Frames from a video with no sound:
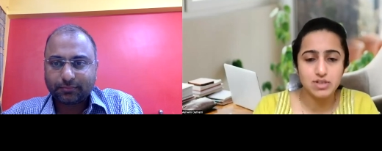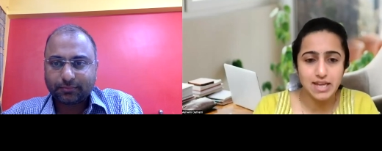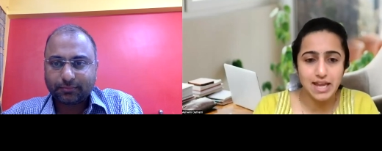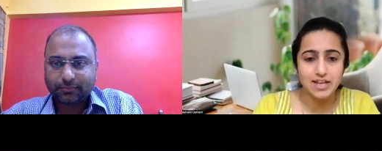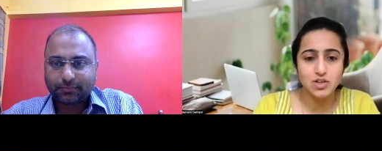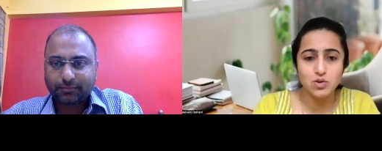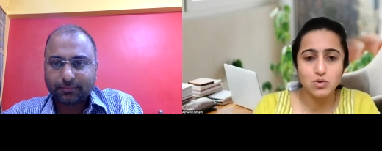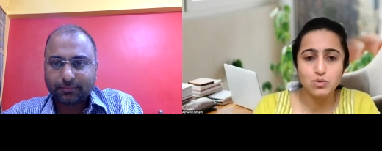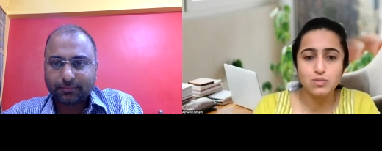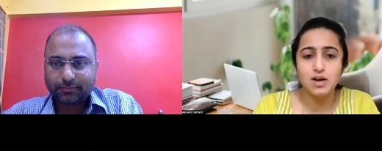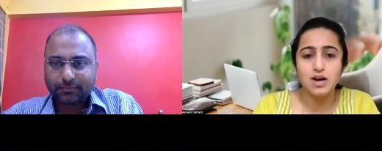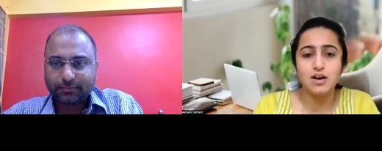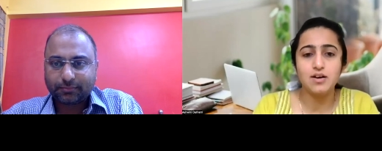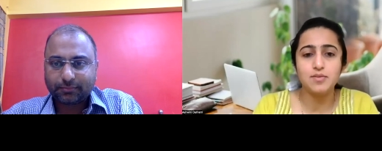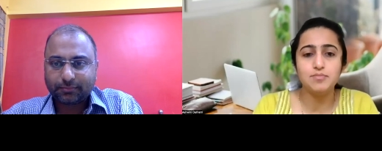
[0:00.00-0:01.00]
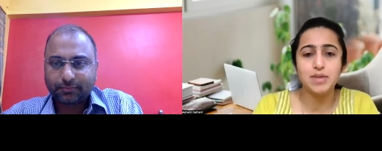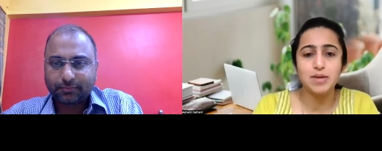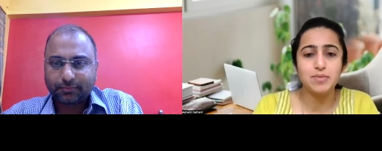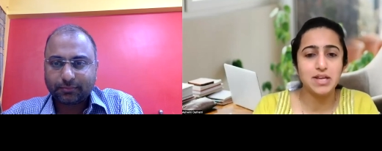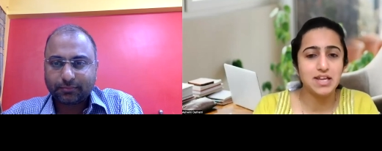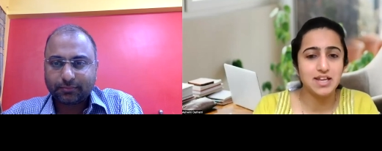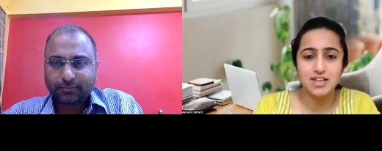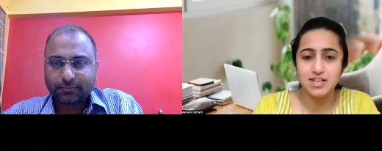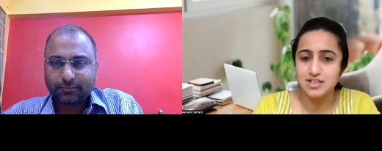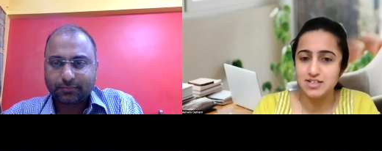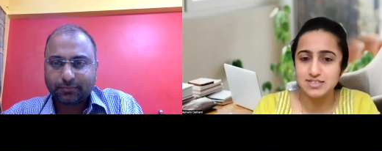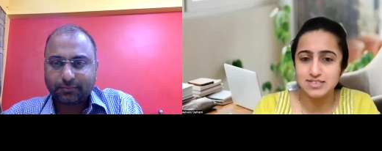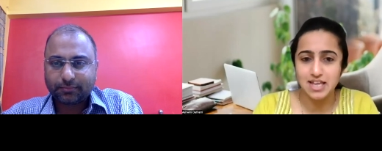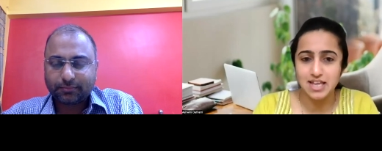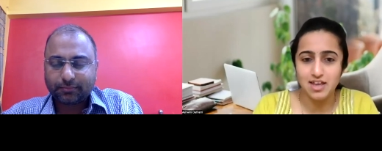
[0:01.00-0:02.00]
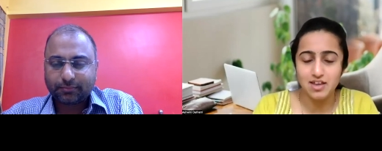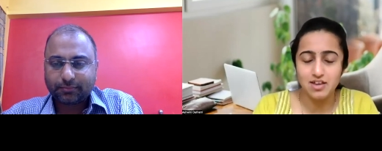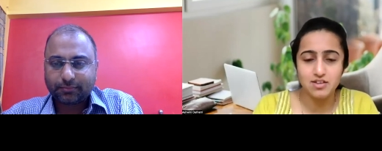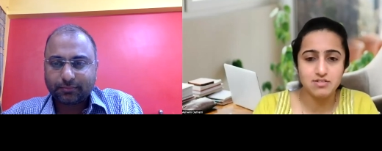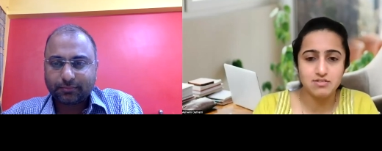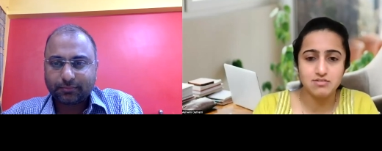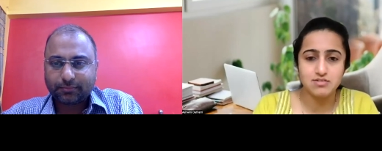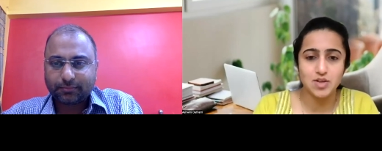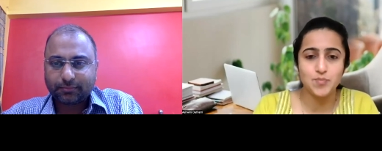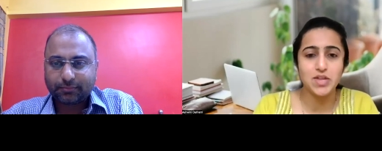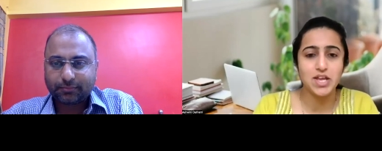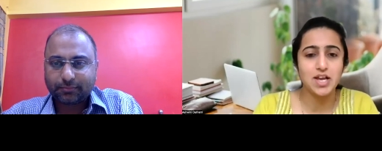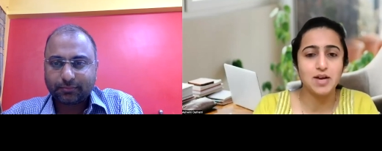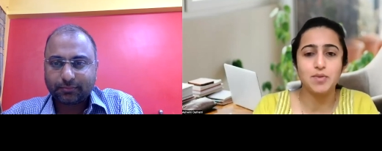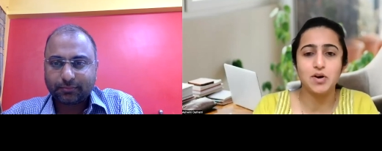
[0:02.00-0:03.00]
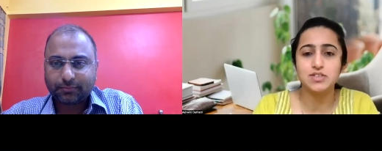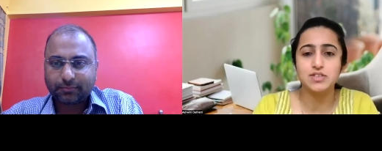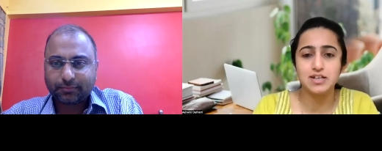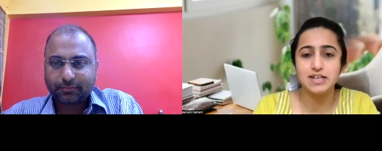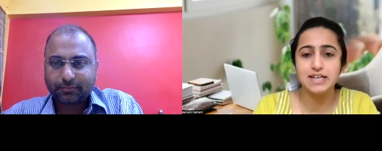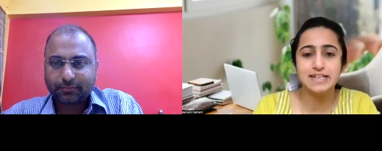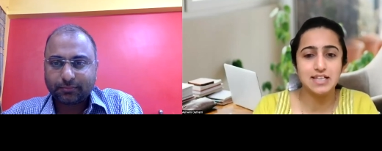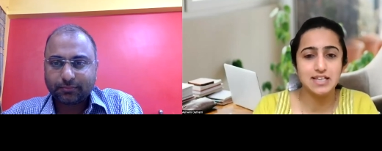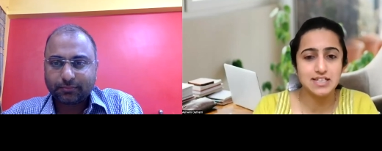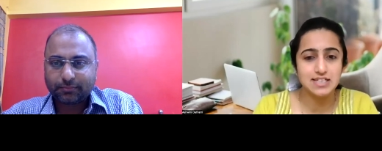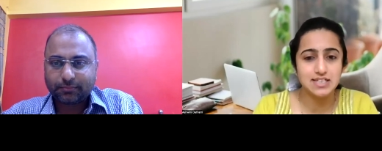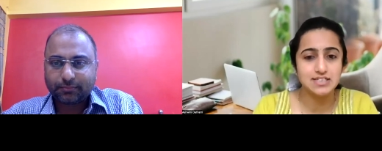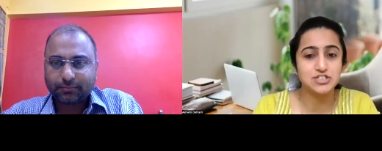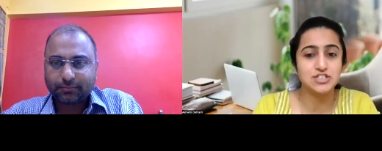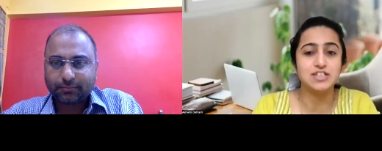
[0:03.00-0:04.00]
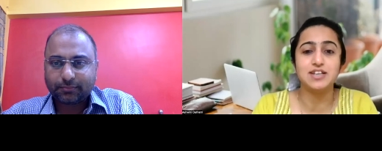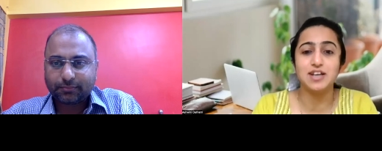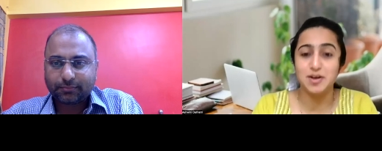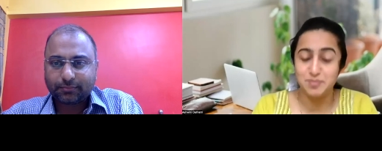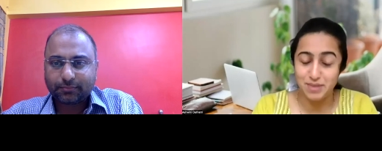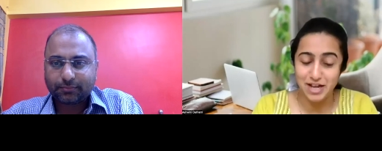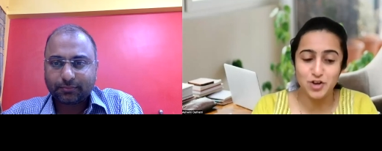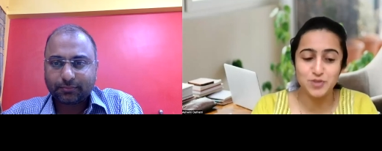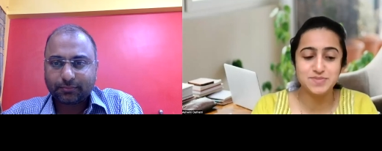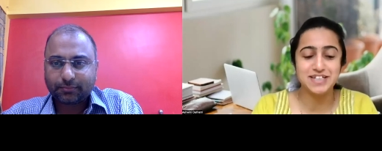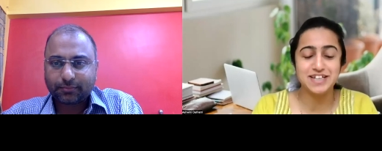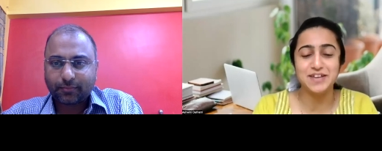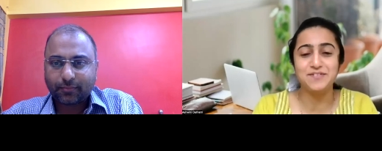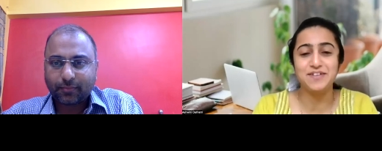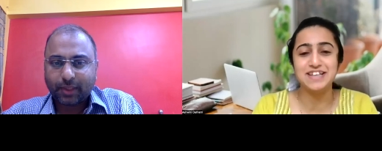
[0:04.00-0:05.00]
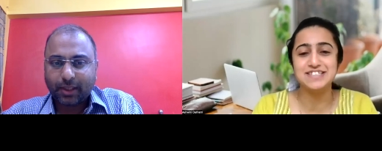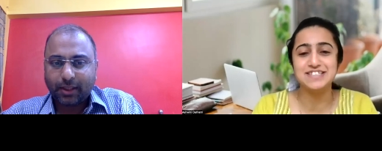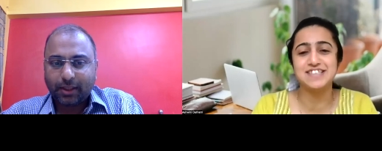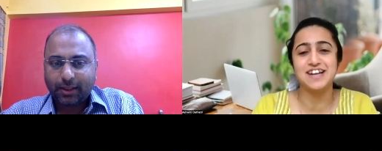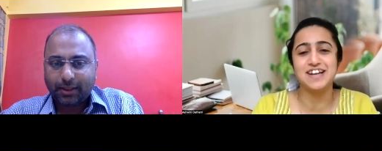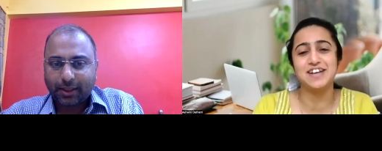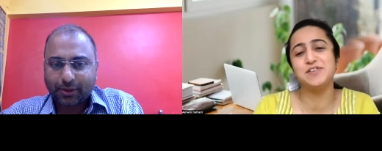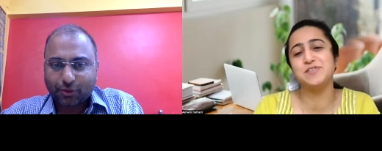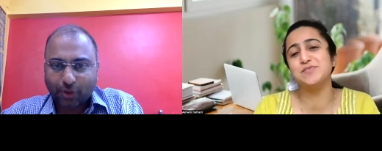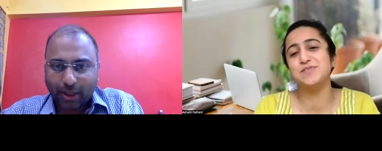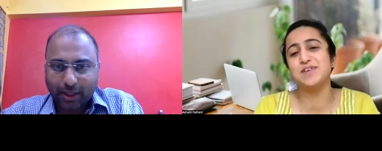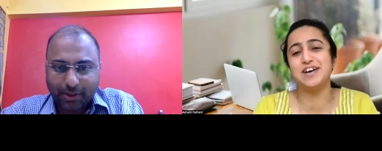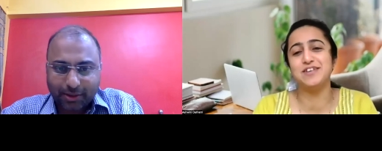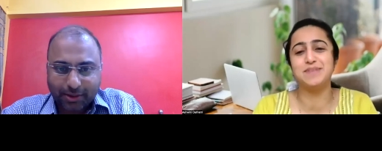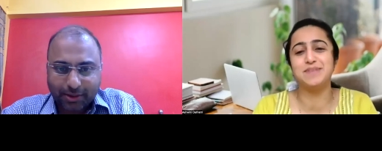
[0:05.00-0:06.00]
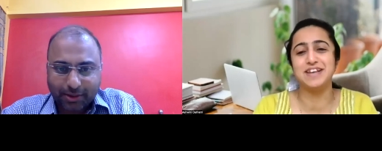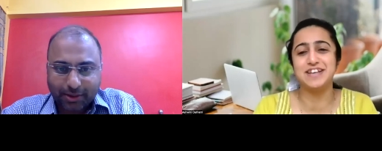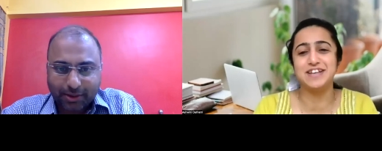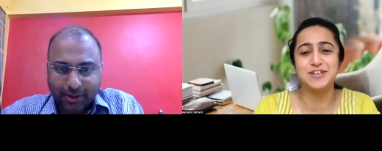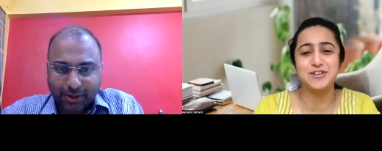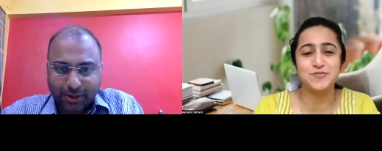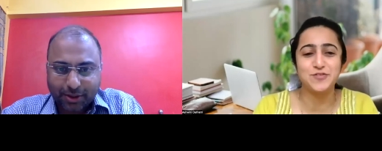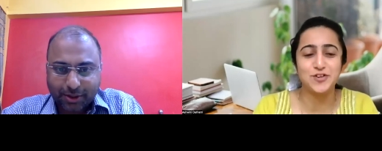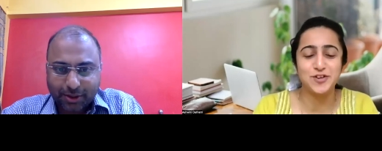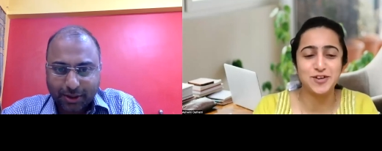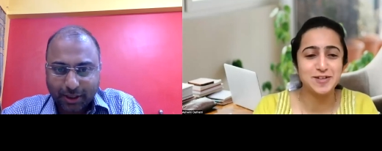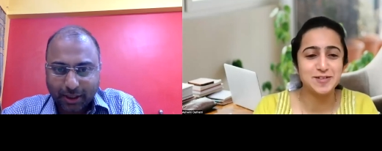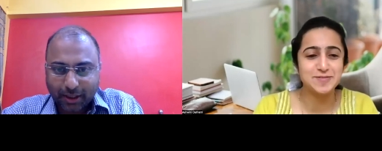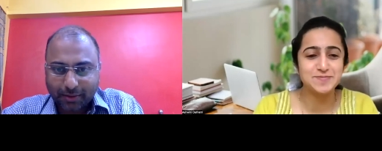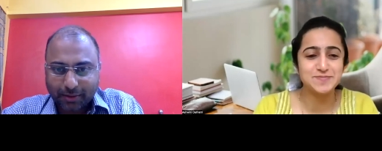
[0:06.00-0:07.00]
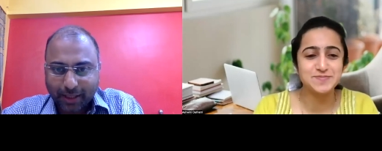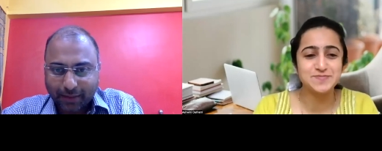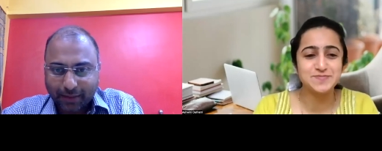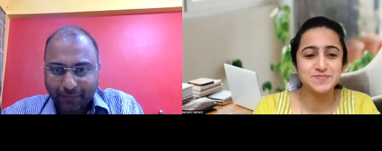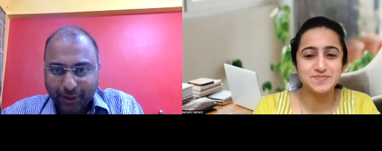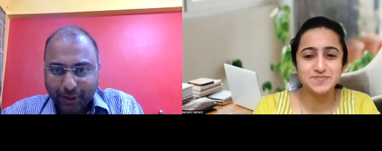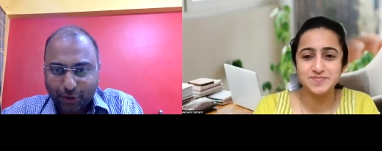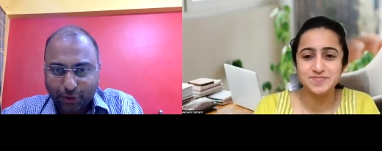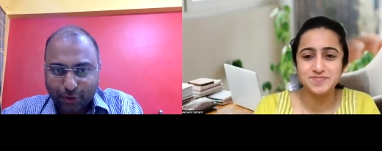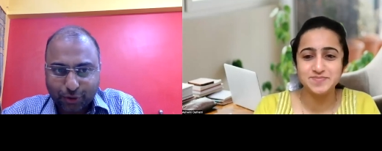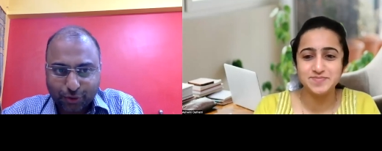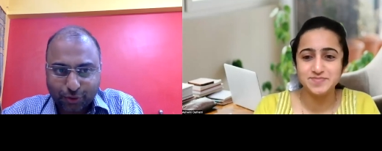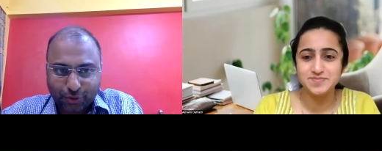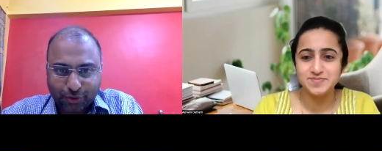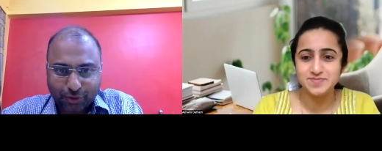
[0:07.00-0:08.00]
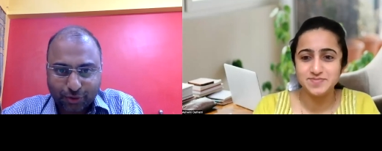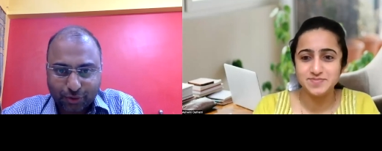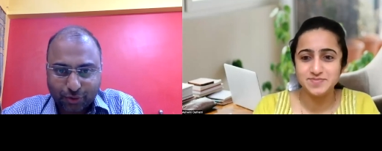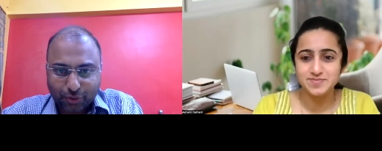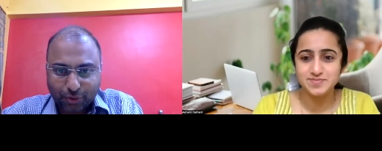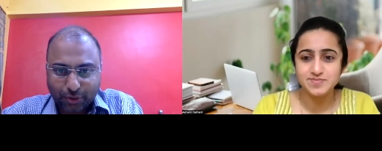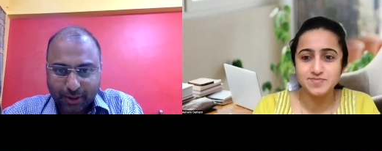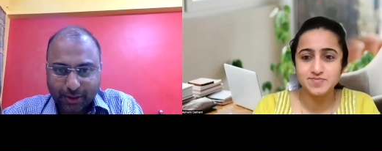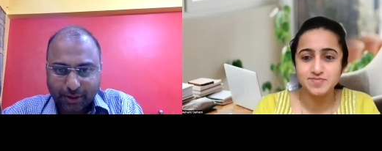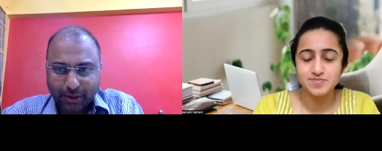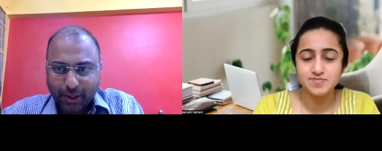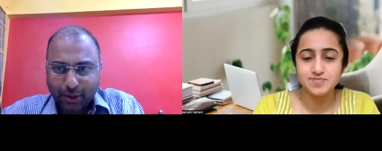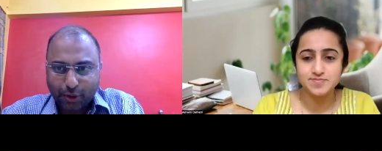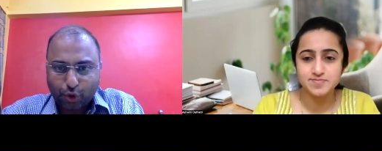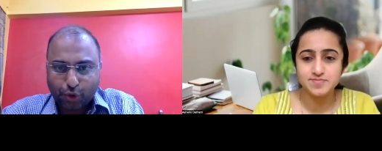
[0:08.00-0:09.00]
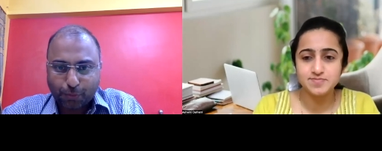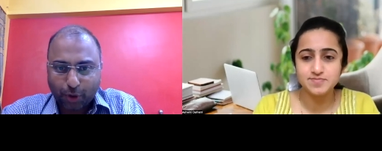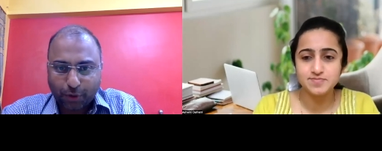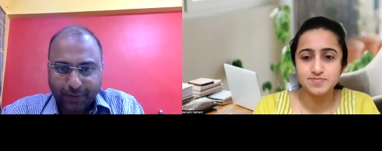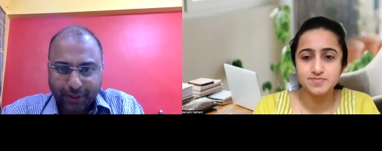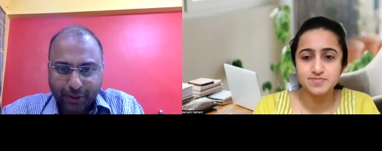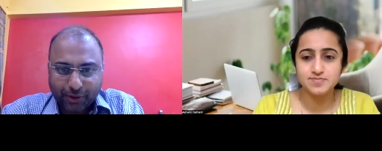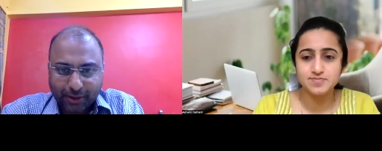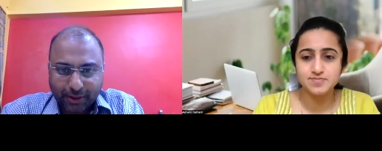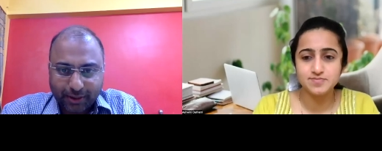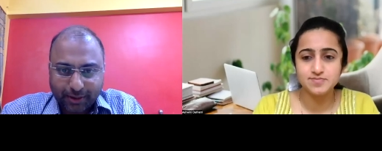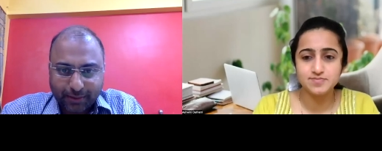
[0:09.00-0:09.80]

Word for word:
Speaker 1: can you maybe say something about the intelligent biopsy device that
Speaker 2: so I will just share that video also. So there is two small videos are there.